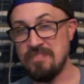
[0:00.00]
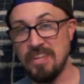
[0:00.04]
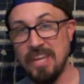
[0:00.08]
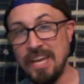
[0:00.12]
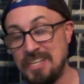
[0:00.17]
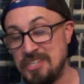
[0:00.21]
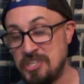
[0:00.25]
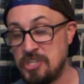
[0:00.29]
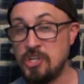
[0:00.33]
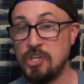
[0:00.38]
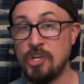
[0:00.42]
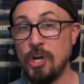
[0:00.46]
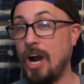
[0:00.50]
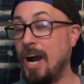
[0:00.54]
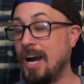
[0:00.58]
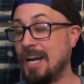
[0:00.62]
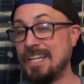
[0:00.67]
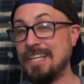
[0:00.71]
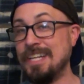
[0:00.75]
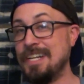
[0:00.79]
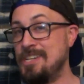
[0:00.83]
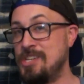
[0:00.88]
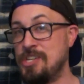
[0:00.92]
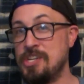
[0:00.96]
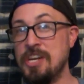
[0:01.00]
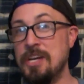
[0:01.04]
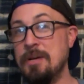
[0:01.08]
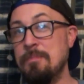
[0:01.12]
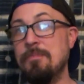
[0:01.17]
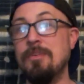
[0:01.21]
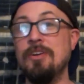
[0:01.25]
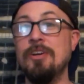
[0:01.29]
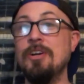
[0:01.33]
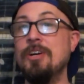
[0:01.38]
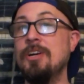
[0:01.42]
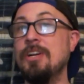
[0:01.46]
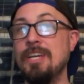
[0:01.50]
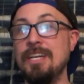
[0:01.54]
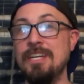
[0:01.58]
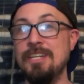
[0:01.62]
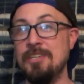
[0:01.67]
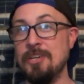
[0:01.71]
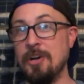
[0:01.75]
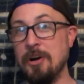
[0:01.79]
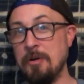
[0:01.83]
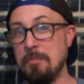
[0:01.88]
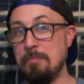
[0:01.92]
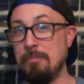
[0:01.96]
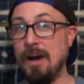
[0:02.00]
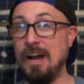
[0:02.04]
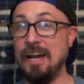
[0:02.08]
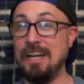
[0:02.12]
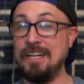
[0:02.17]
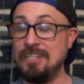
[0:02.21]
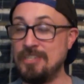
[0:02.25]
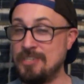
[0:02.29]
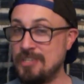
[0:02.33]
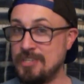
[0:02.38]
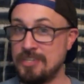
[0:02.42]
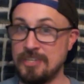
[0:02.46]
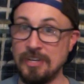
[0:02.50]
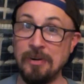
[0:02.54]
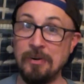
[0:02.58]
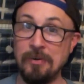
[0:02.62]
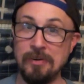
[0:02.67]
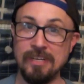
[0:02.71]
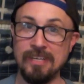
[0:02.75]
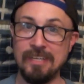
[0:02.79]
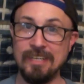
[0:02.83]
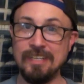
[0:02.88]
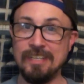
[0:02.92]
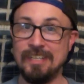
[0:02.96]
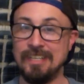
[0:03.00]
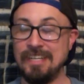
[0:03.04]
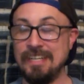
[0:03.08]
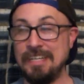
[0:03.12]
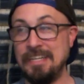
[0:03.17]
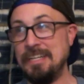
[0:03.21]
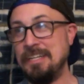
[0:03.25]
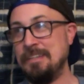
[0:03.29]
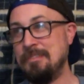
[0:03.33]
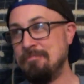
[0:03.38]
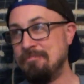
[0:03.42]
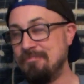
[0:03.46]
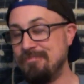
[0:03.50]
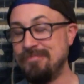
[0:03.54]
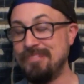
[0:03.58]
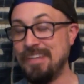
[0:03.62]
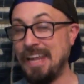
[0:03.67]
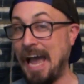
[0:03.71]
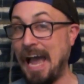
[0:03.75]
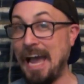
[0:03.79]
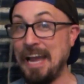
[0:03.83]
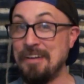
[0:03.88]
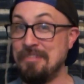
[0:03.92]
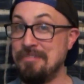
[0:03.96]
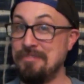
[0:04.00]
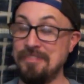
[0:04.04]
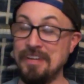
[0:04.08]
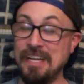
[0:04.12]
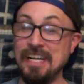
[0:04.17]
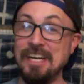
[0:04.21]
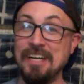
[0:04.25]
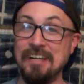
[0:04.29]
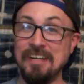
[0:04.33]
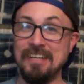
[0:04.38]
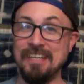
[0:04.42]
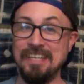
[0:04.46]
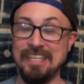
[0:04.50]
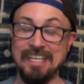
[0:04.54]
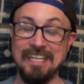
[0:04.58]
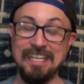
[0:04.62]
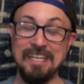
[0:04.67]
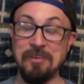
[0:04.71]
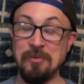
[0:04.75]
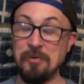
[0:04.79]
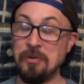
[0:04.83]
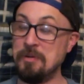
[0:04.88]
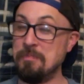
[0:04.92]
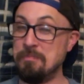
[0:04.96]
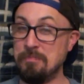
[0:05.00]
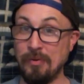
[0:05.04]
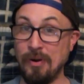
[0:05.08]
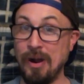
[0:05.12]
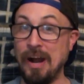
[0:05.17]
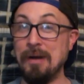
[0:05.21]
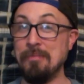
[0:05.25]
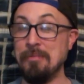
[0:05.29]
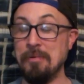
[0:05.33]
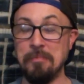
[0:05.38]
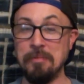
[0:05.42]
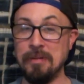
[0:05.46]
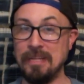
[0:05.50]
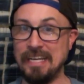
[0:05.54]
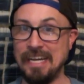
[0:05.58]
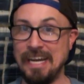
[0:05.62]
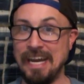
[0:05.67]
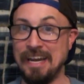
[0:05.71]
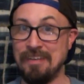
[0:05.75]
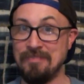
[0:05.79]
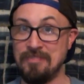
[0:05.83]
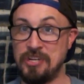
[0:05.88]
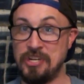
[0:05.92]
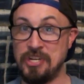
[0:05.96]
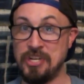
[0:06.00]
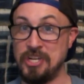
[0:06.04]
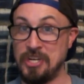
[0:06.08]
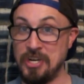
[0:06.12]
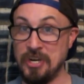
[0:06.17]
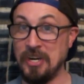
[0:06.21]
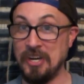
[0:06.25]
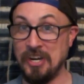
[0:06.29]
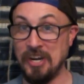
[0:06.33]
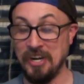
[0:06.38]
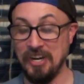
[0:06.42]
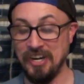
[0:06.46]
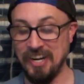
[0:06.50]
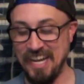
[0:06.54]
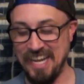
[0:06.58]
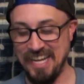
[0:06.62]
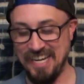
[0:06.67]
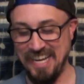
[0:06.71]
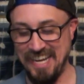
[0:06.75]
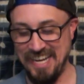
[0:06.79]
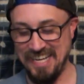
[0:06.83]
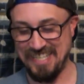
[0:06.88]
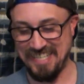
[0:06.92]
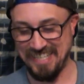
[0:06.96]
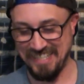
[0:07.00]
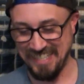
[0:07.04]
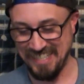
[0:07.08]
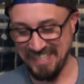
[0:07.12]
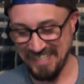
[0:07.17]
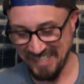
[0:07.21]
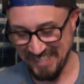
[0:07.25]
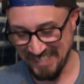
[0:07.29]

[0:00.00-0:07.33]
It's chocolate chip cookie dough bite soda. I figured it would probably have sugar in it.